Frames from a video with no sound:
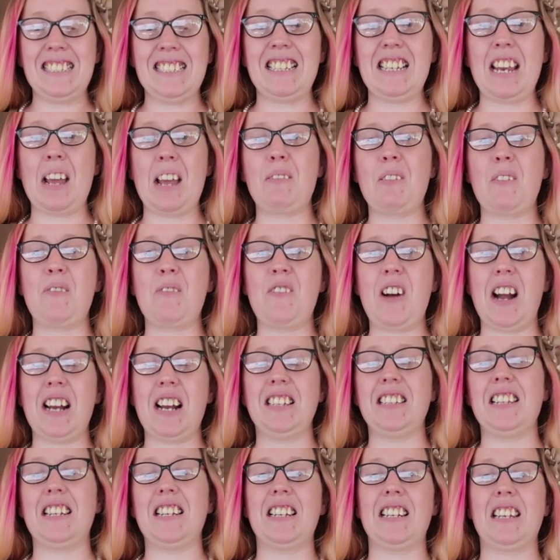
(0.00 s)
today we're
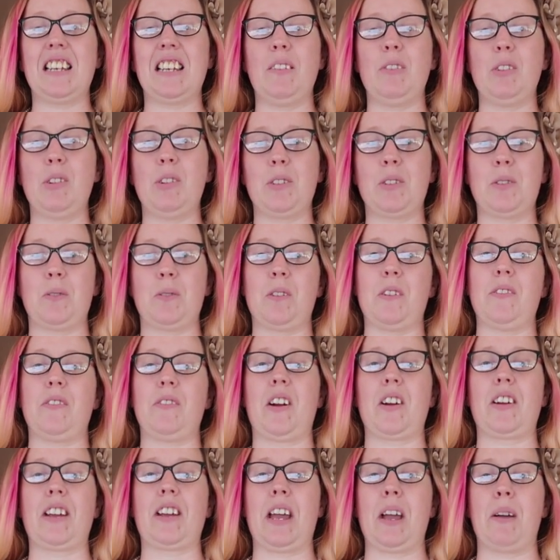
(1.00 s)
finally going to give you a tour of
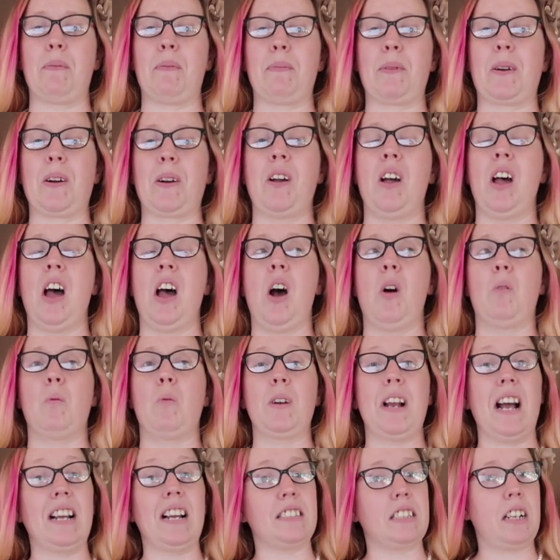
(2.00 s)
our camper. We're
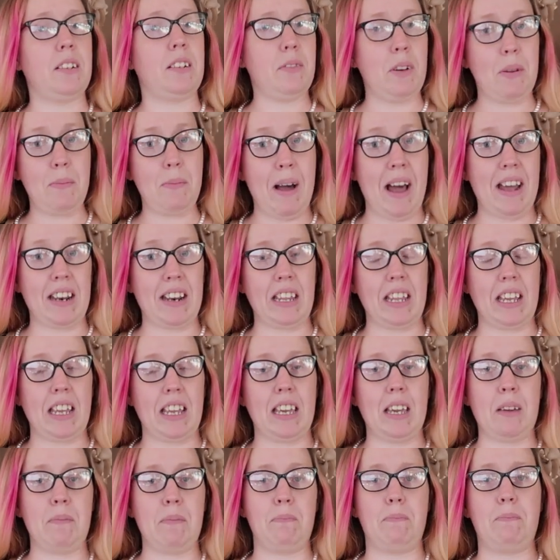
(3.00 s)
not done remodeling
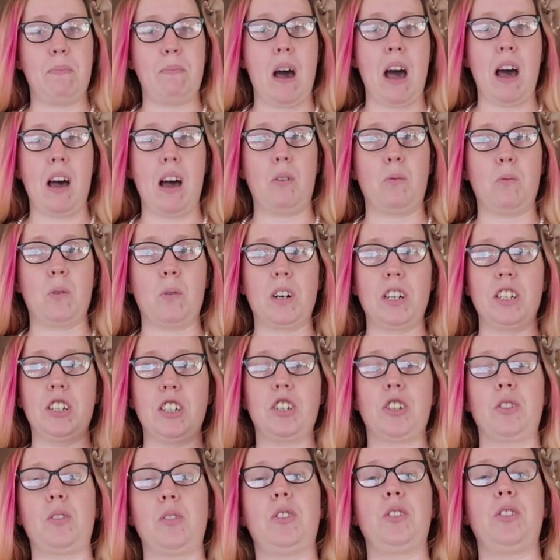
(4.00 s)
it, but we're going to
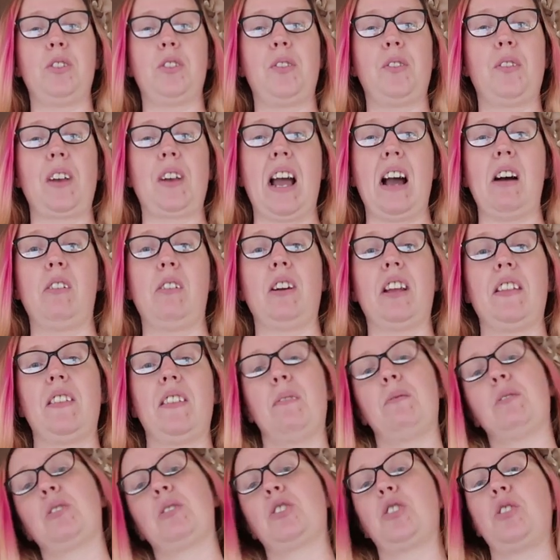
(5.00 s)
show it to you now, and
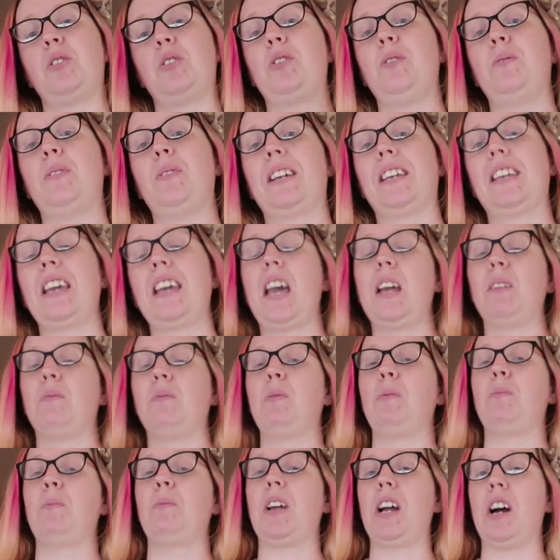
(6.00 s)
then we'll show you again
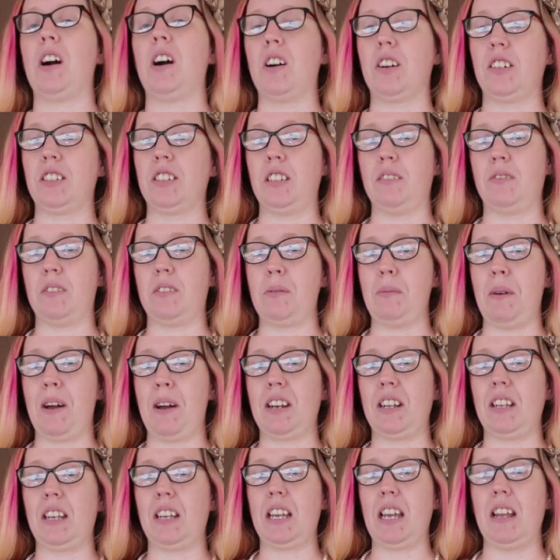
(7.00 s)
when we are done
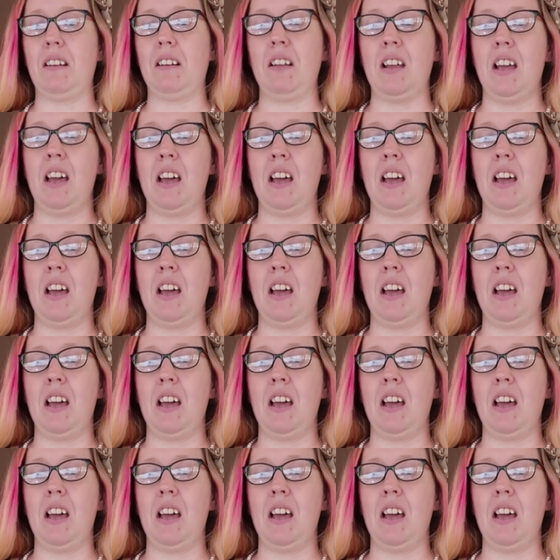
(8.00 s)
remodeling it.